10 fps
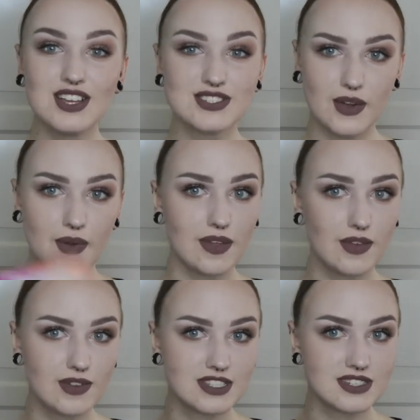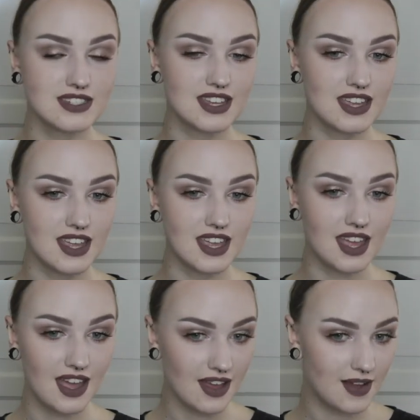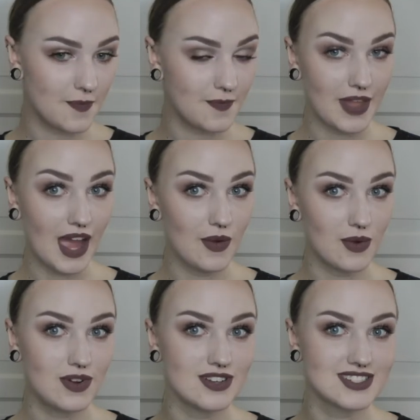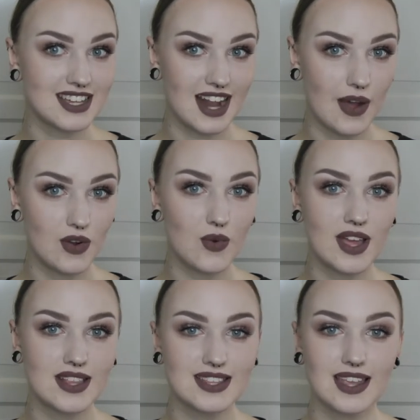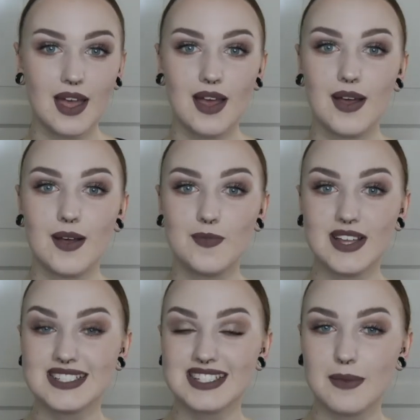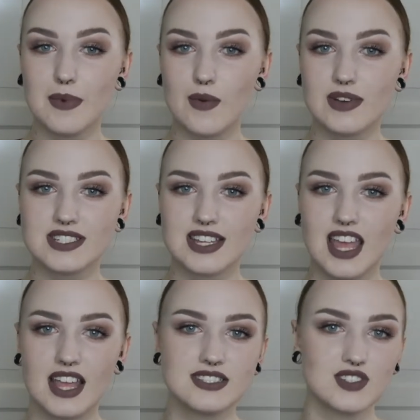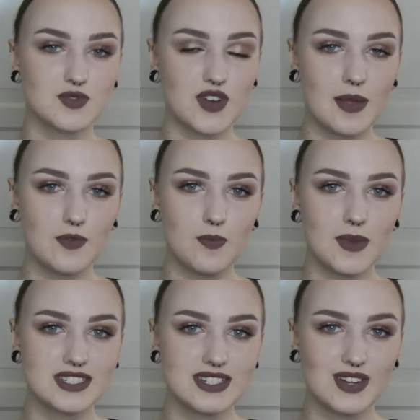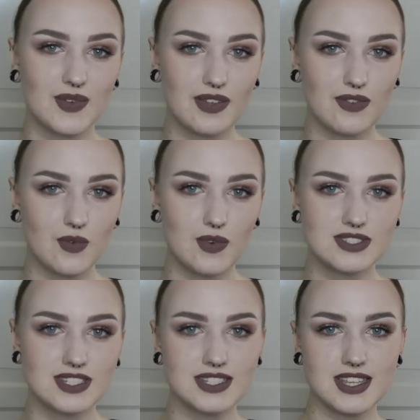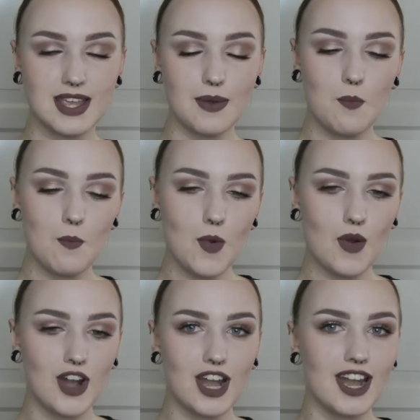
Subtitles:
So if you want to see how it was and how it went, please keep on watching and subscribe to my channel if you want to see more.